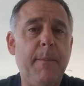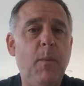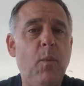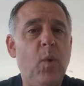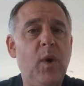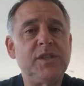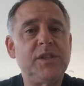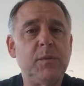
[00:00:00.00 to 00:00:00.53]

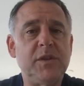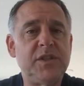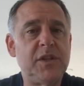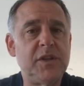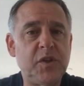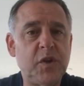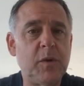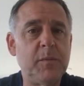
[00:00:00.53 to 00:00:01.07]
Once it was
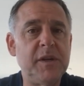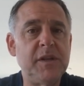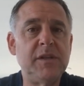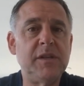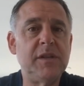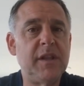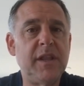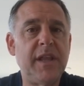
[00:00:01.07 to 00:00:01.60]

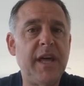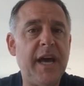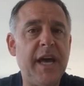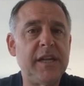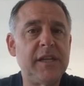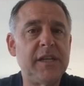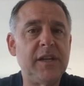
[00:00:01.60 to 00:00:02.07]
determined that